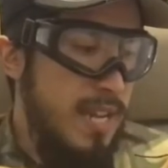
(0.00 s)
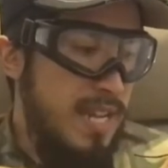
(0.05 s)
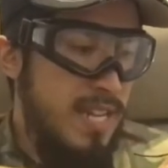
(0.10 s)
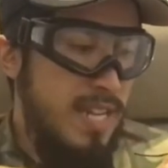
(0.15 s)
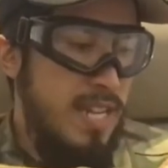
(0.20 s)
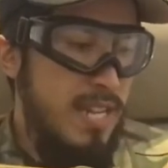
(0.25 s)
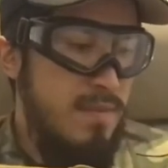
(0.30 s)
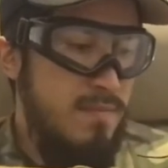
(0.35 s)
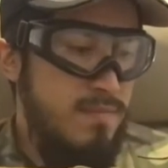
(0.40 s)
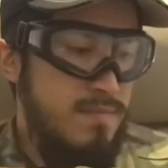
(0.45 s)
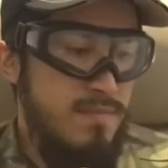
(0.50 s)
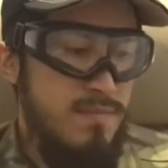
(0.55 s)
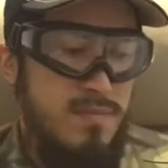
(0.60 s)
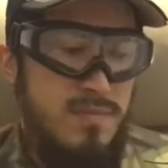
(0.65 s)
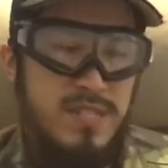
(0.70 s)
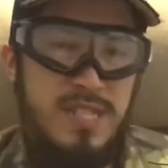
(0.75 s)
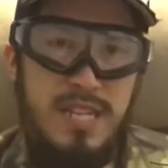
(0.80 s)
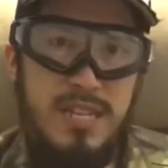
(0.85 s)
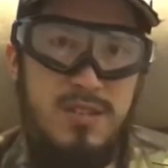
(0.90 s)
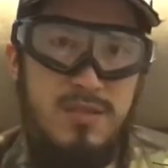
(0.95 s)
in,
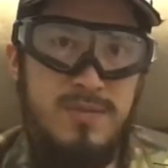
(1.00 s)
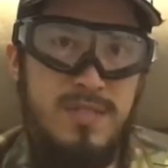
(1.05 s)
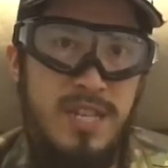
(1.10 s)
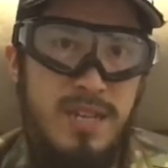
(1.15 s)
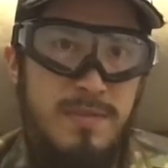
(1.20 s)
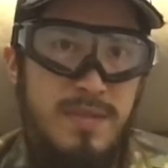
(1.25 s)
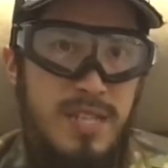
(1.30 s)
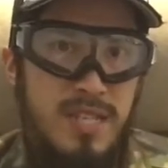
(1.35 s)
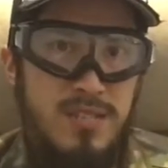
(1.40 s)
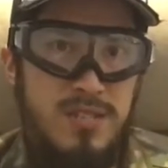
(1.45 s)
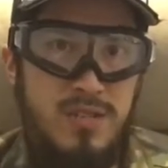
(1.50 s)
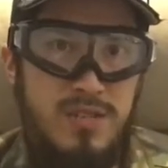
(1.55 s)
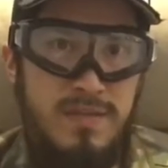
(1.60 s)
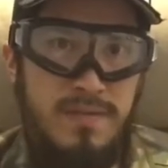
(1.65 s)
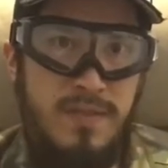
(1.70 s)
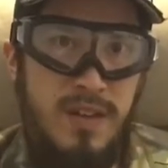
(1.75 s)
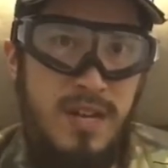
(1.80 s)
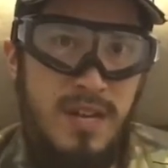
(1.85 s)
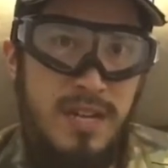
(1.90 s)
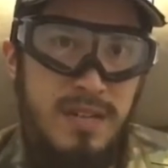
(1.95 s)
take it off safety, it's good to
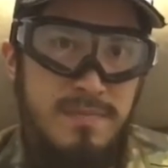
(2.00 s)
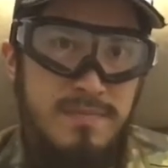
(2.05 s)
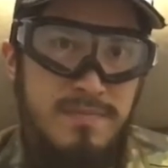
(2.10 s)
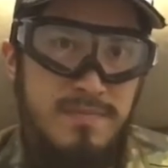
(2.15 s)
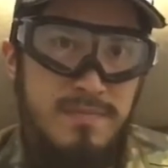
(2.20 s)
fire.